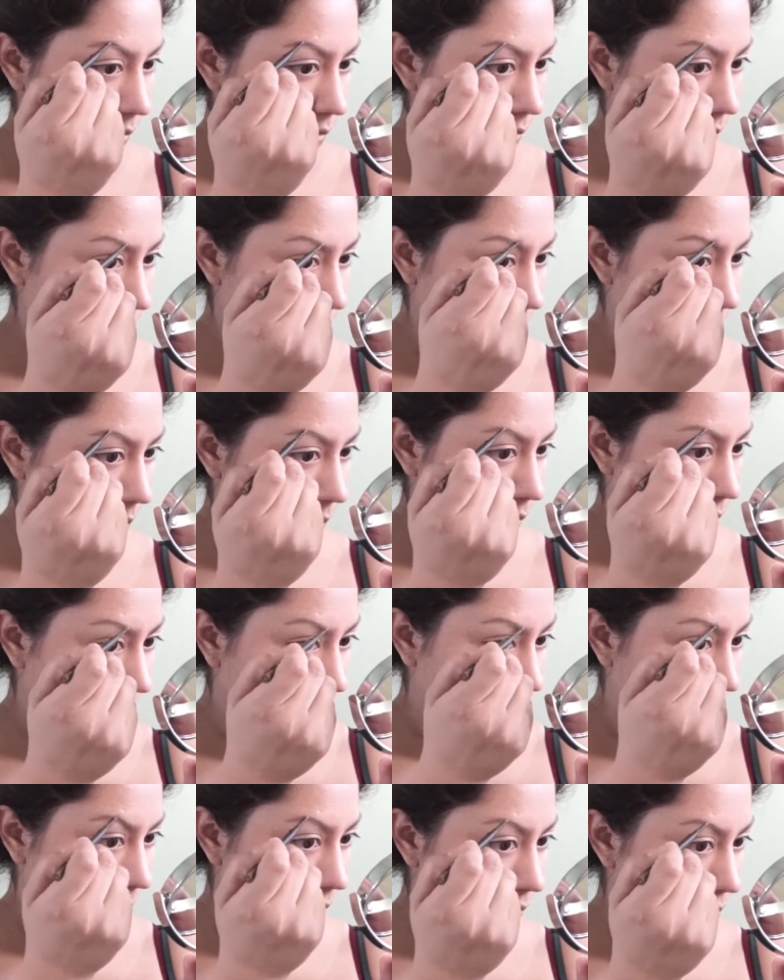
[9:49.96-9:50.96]
So
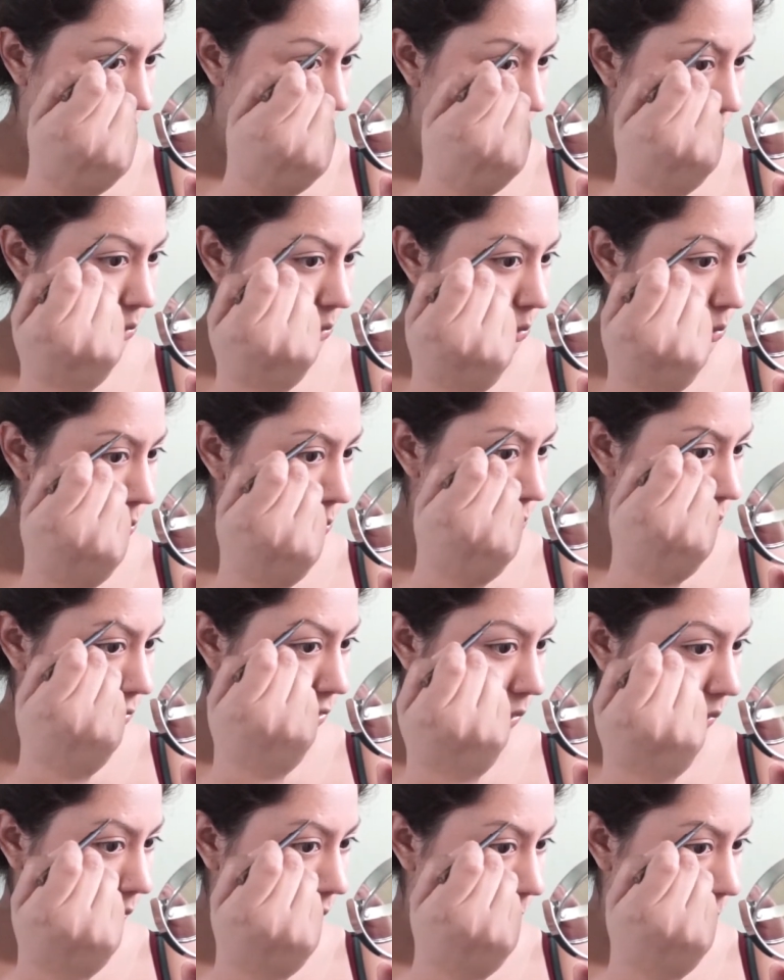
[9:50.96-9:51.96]
now I do
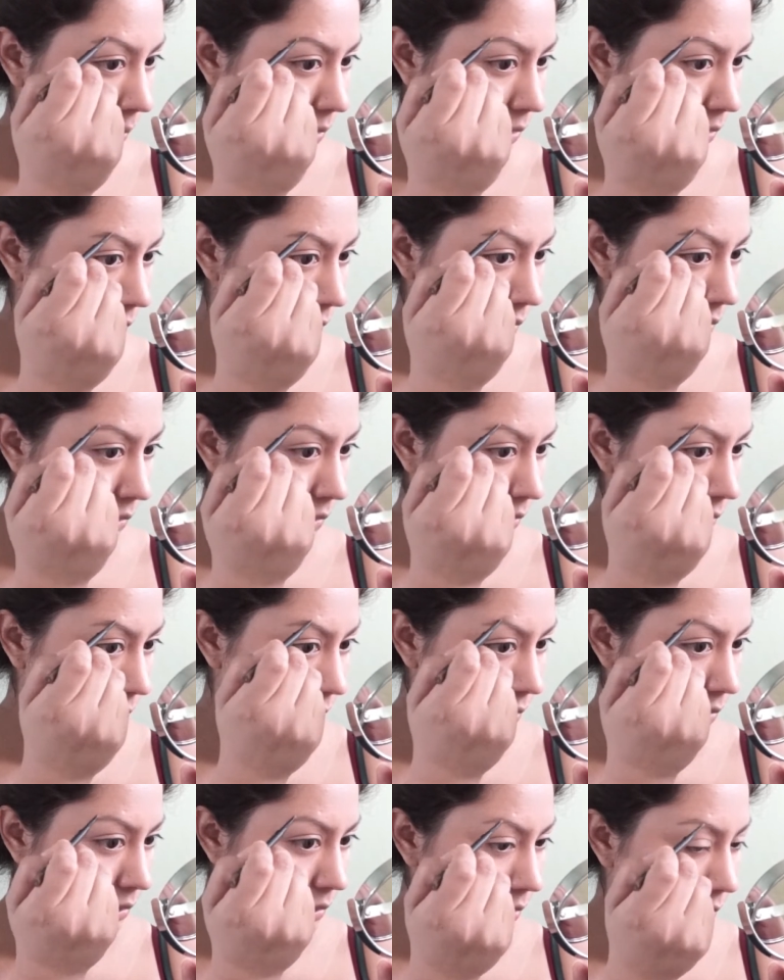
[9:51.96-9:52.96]
fill them in.
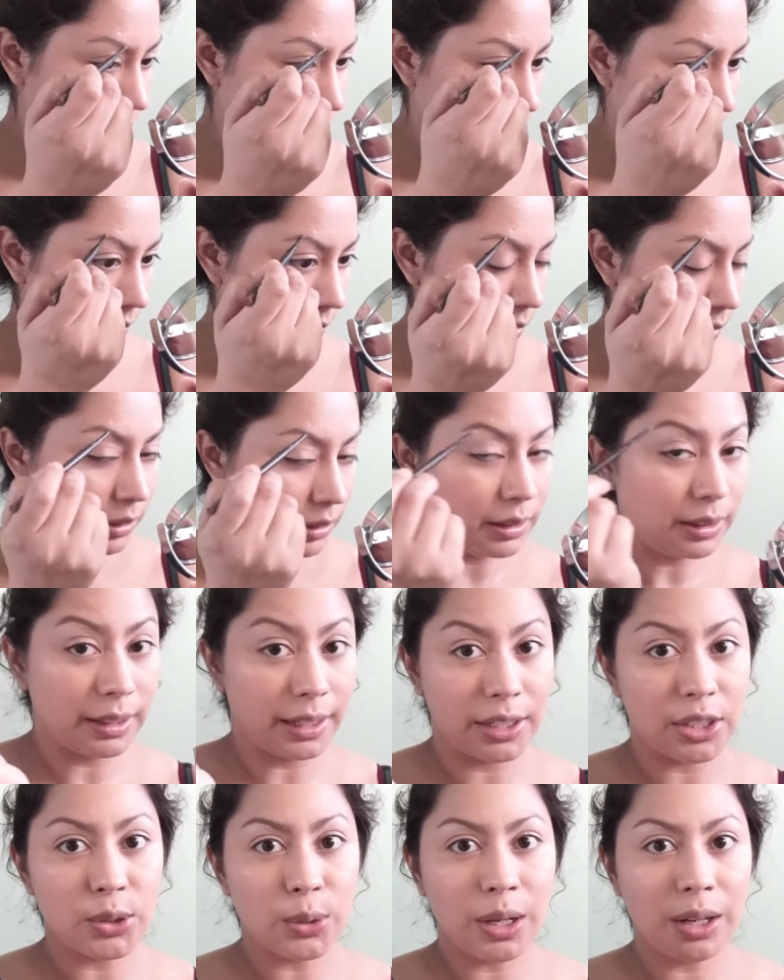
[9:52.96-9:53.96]
Like
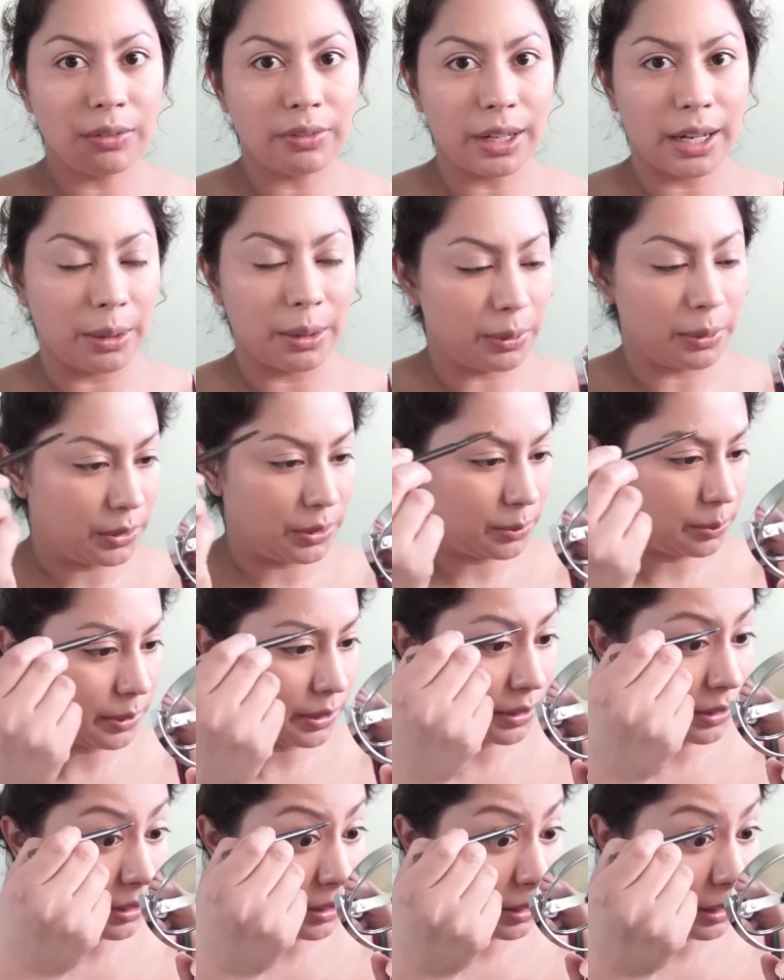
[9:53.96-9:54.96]
I do have eyebrows,
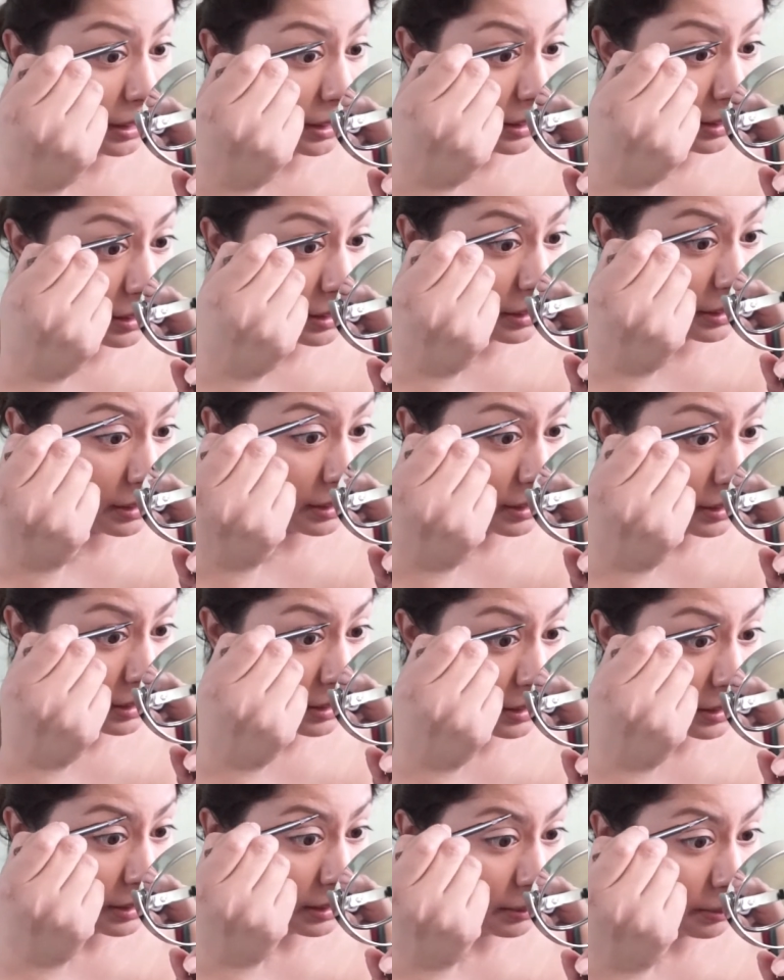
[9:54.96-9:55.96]
but they're like
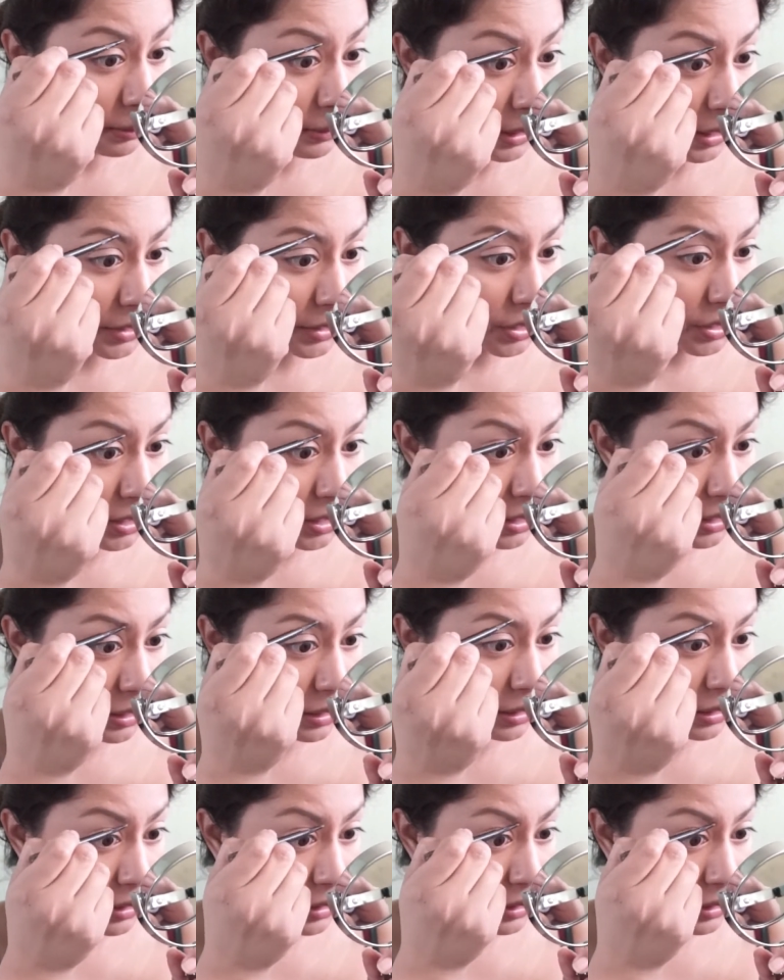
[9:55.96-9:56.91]
patchy